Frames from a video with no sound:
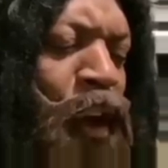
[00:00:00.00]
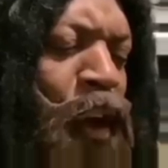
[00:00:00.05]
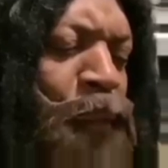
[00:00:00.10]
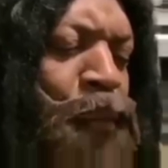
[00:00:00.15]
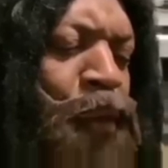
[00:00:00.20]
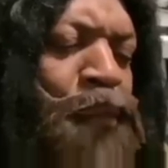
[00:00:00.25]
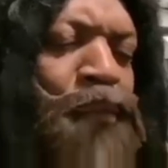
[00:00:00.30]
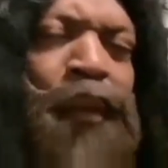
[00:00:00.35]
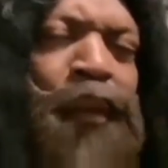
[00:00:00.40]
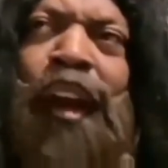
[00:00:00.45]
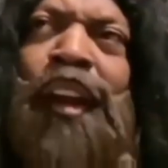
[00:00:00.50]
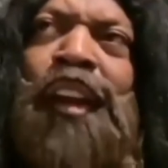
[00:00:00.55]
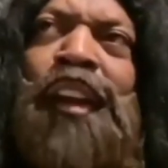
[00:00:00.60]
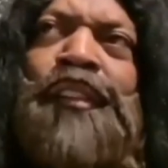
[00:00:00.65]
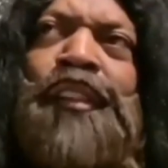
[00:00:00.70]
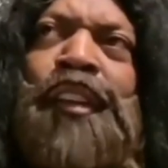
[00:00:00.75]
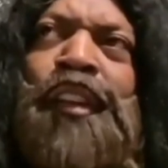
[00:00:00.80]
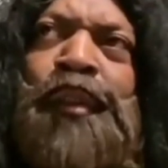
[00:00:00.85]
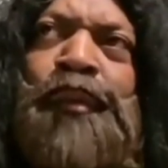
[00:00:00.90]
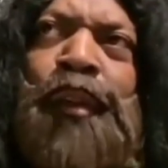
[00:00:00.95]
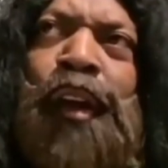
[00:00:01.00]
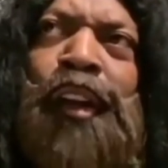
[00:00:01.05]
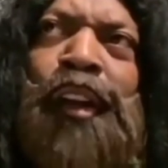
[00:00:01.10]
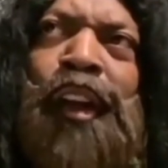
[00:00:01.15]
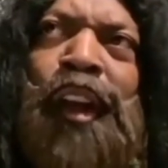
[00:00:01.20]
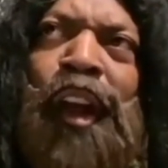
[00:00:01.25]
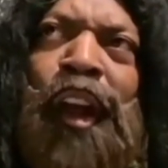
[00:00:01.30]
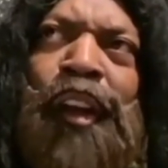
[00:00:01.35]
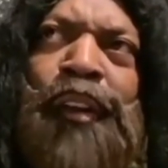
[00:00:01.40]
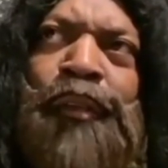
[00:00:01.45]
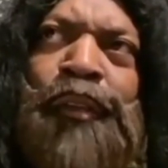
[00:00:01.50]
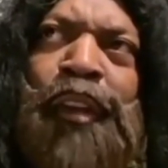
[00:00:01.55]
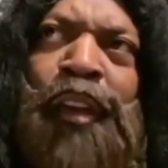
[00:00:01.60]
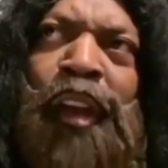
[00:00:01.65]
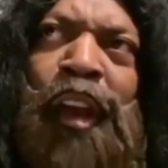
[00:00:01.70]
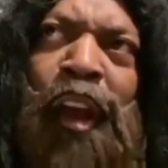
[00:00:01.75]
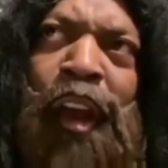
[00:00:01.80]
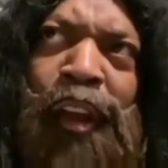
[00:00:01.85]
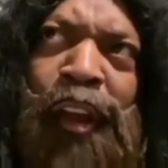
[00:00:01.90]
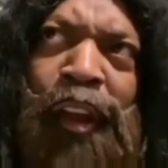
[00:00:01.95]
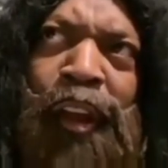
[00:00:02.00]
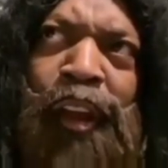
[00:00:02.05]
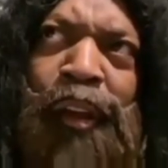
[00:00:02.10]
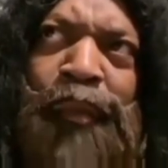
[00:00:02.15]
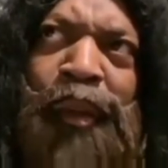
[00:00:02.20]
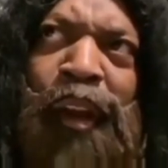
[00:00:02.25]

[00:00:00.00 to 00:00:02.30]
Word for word: We know say from Kirby the